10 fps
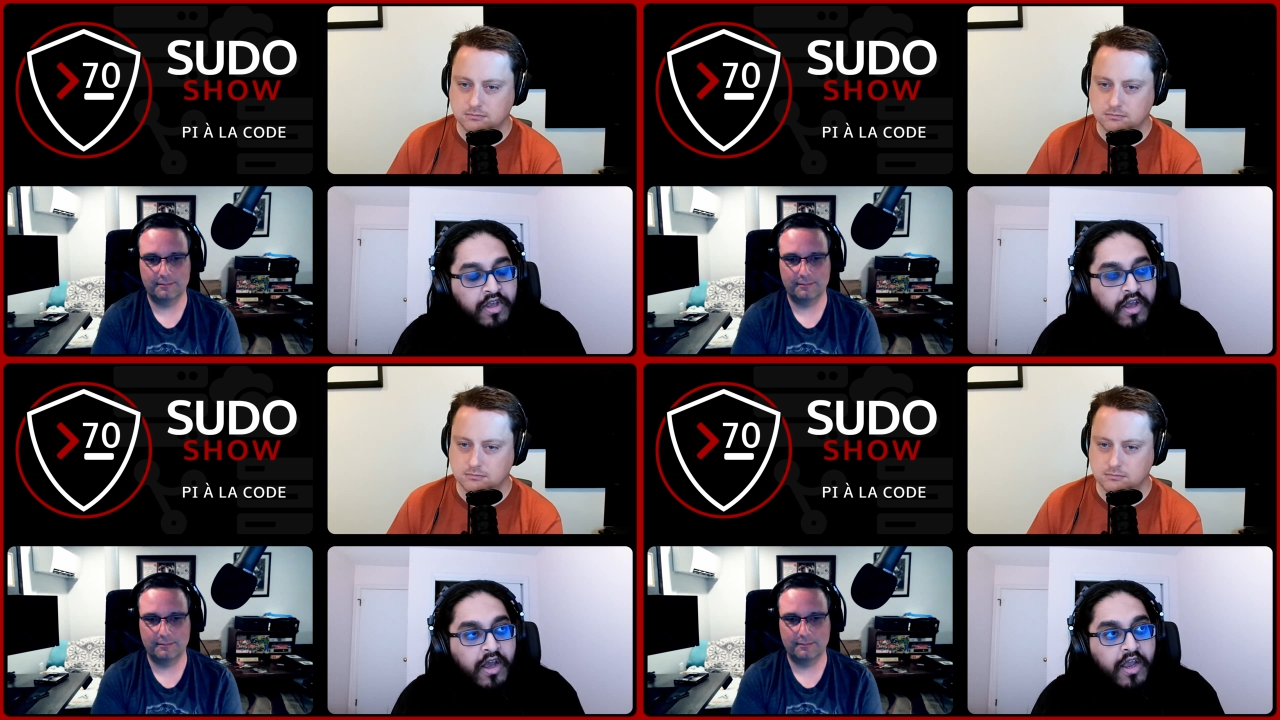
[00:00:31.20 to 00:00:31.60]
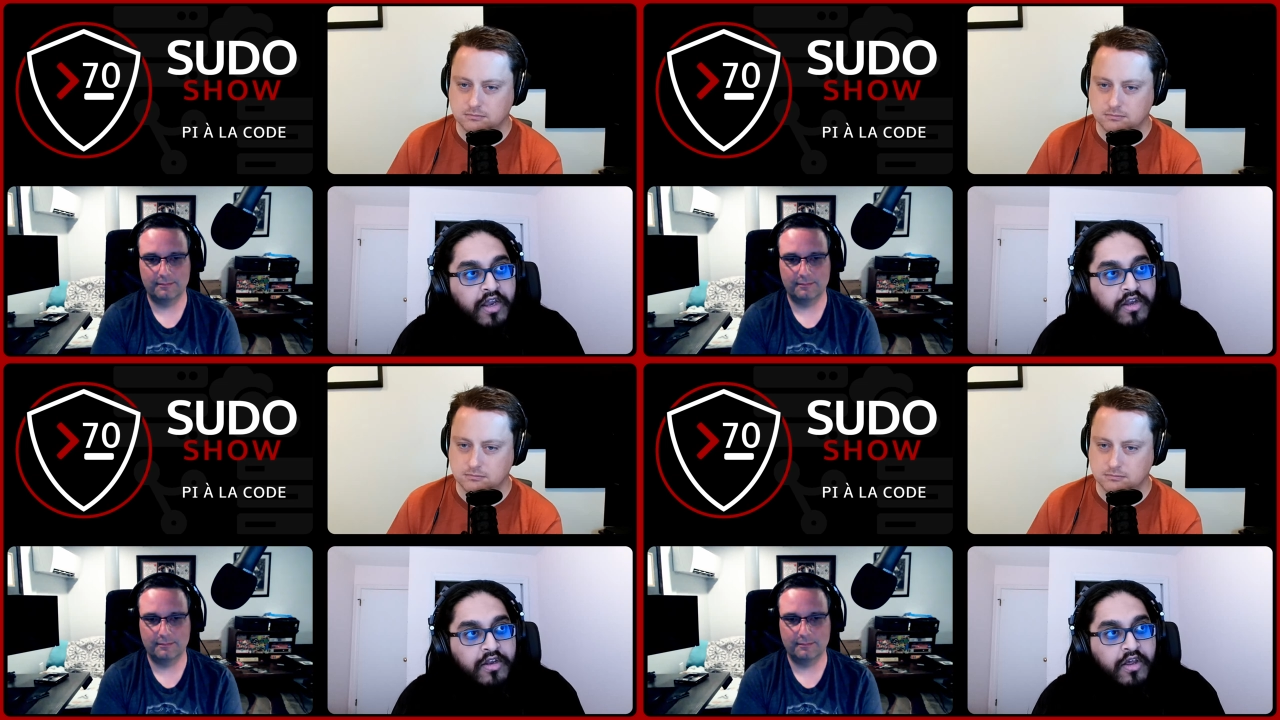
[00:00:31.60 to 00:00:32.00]

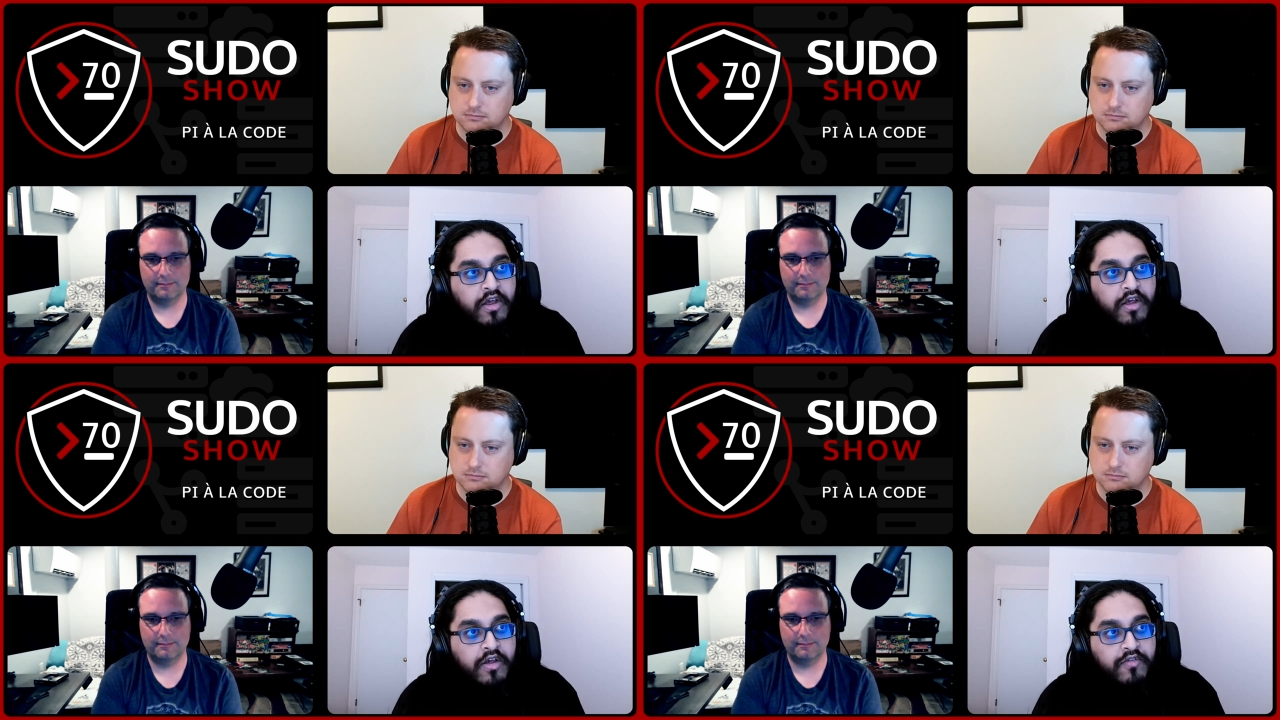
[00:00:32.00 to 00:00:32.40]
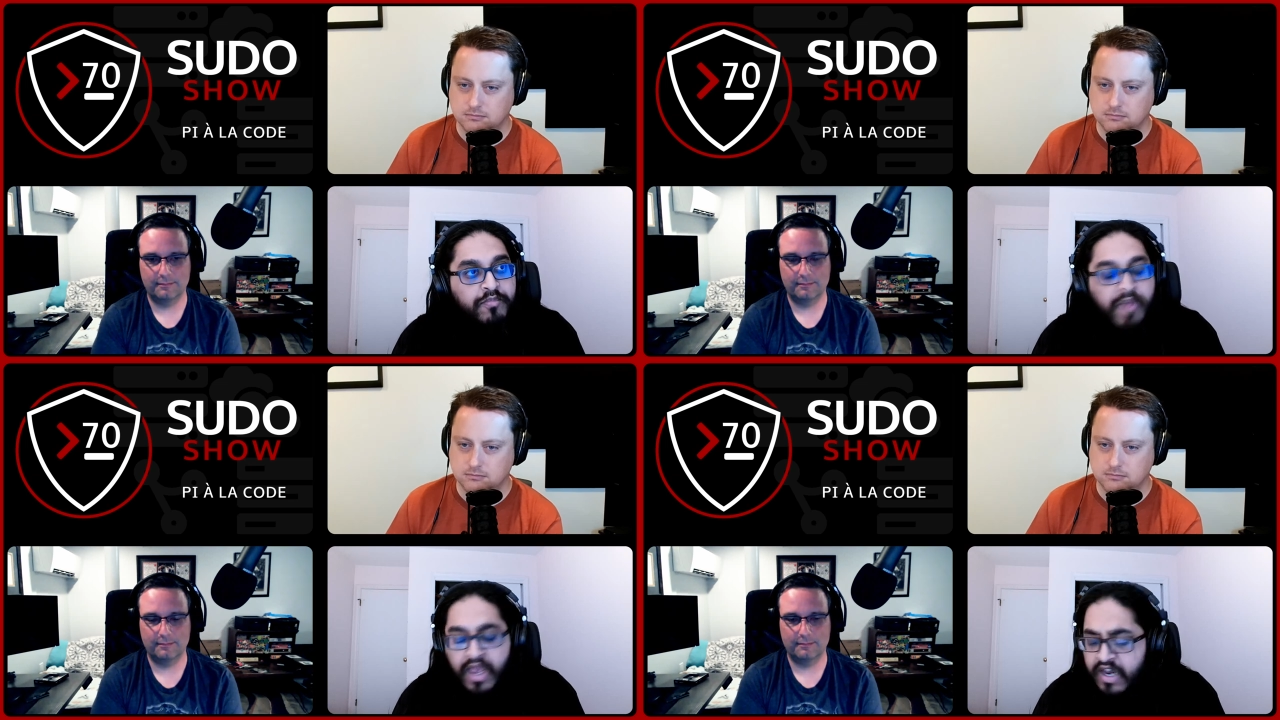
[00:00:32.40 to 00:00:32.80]
Speaker 1: kind of
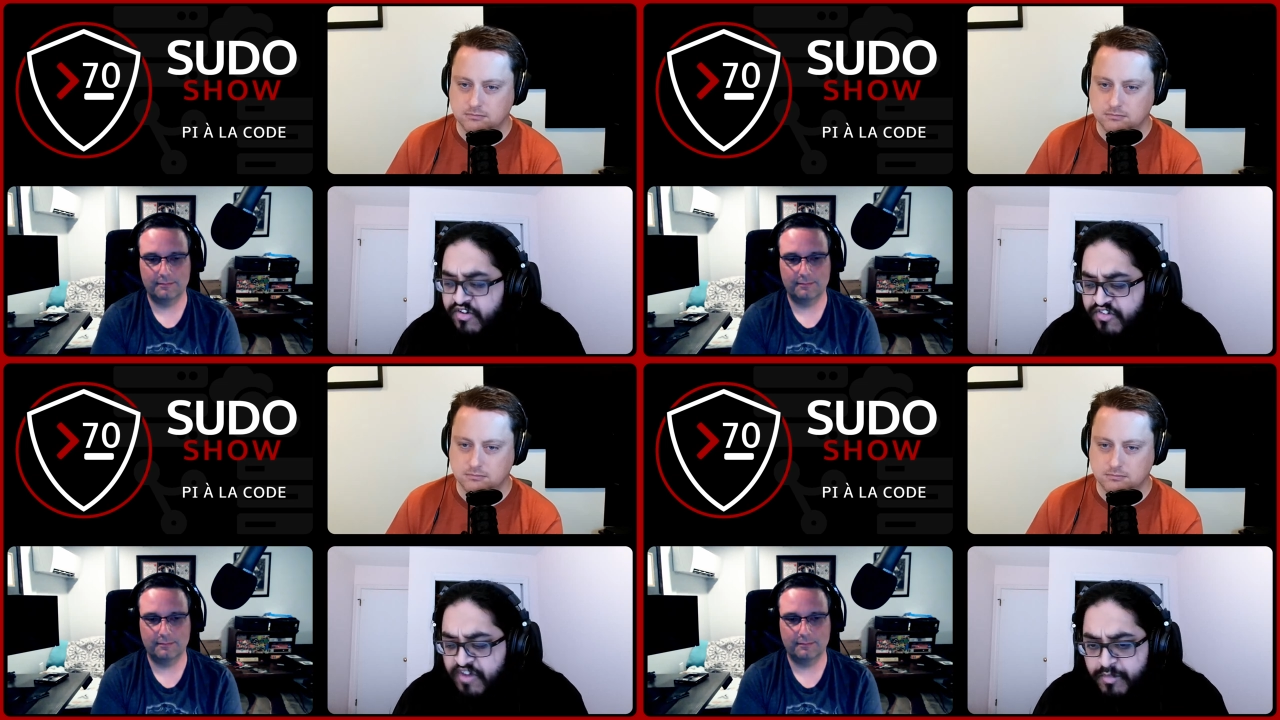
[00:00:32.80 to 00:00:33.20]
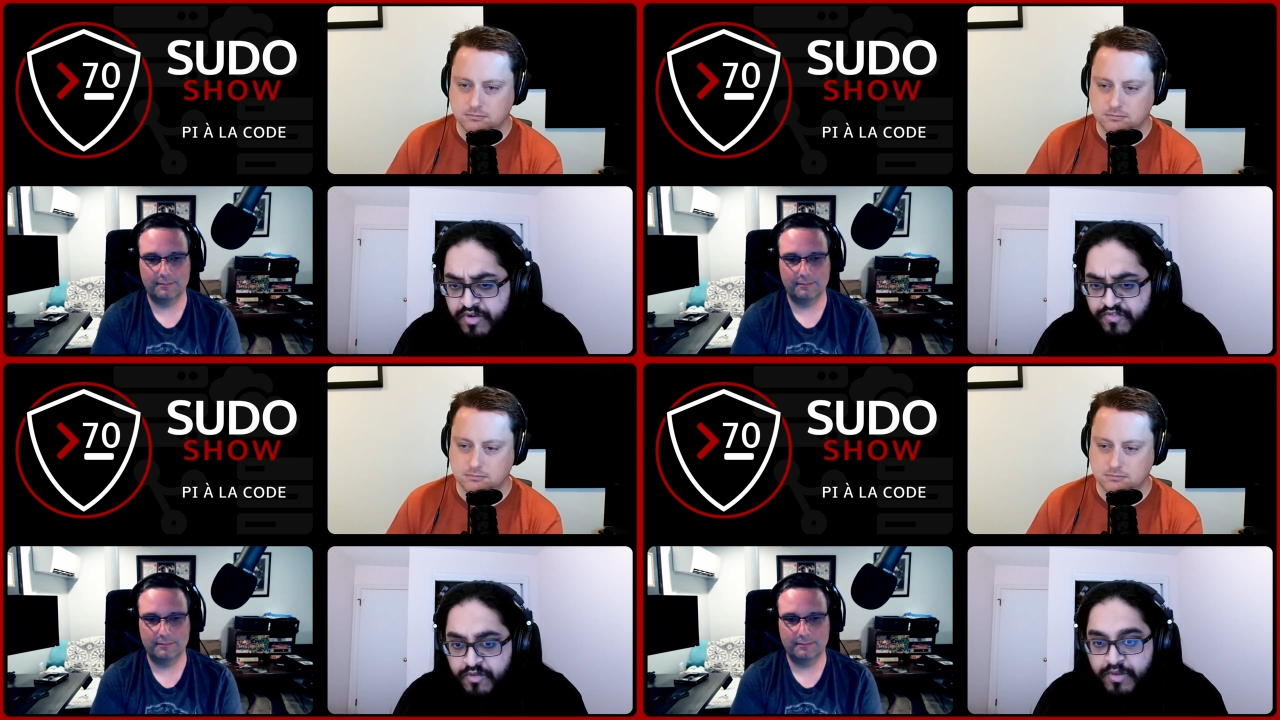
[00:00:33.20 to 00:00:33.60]
packed summer
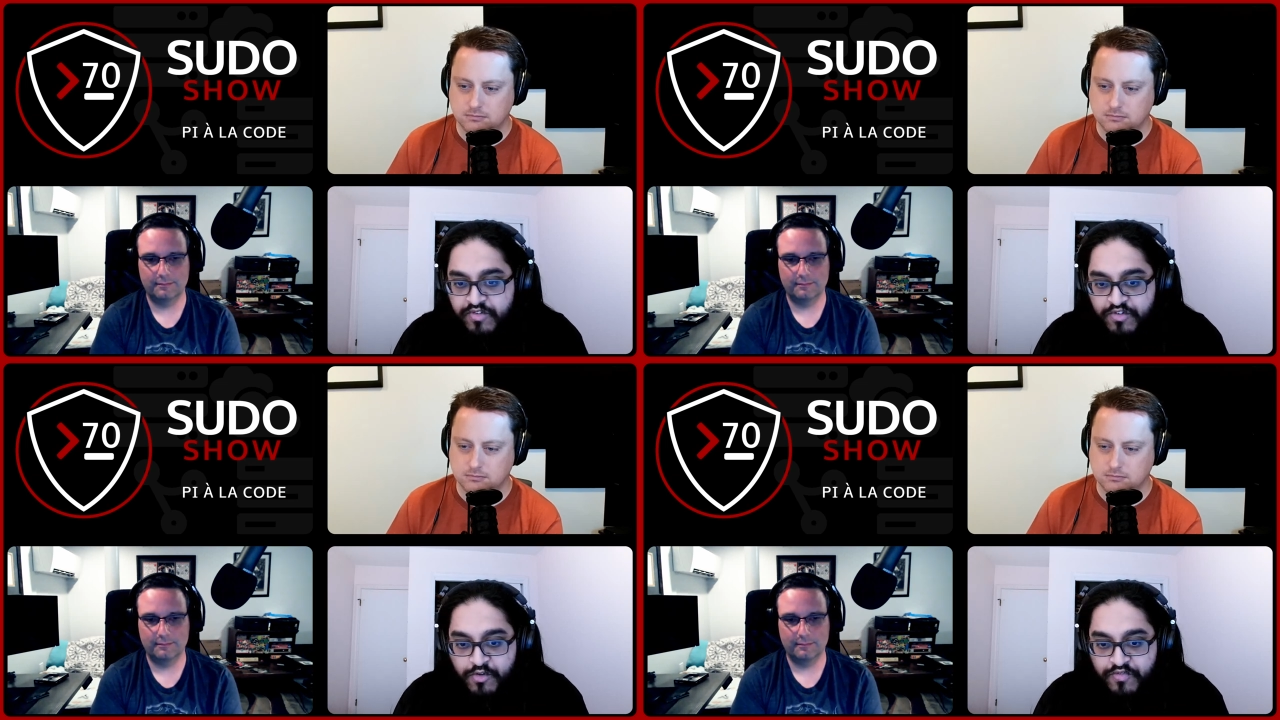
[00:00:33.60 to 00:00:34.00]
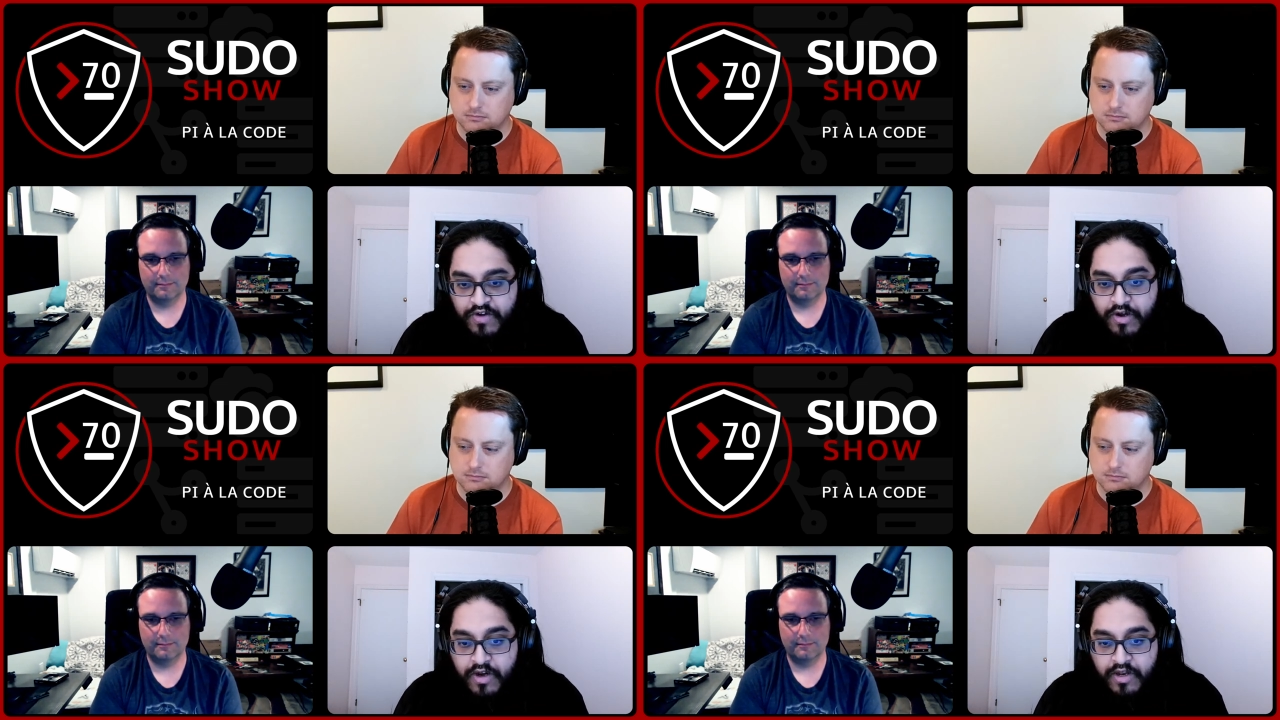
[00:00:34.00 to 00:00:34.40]
for me so
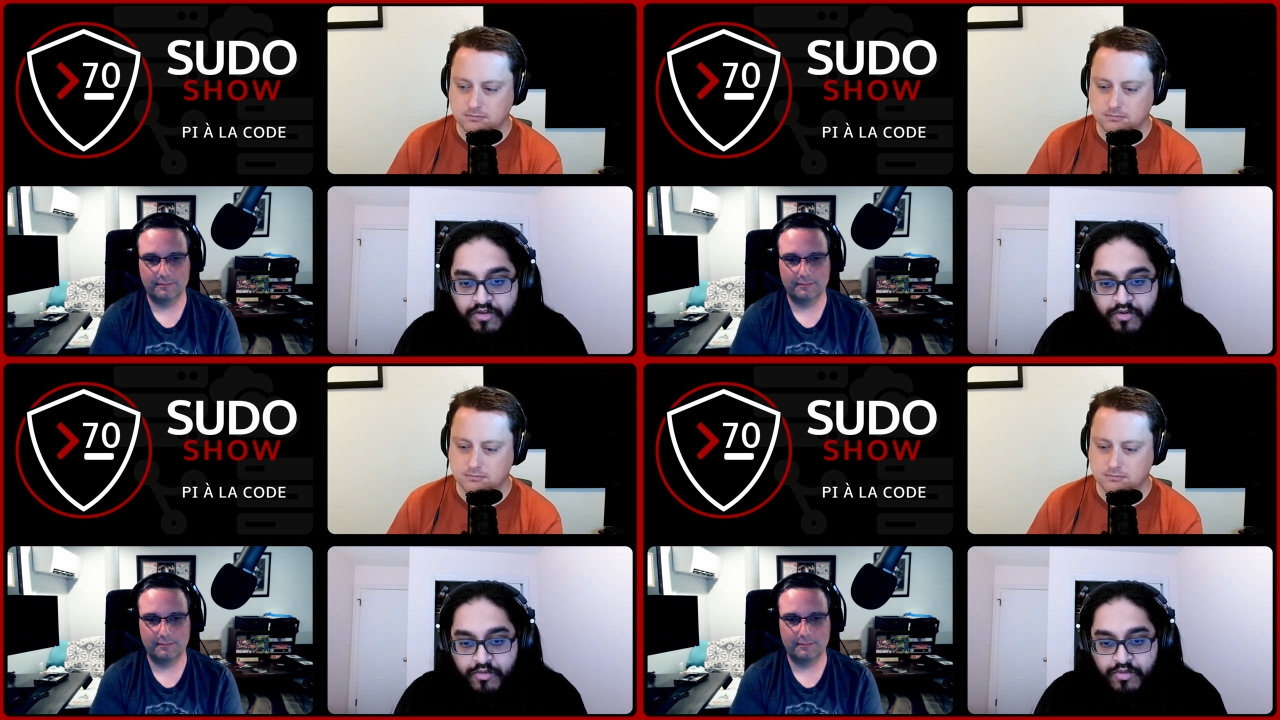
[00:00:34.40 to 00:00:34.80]
far, and I don't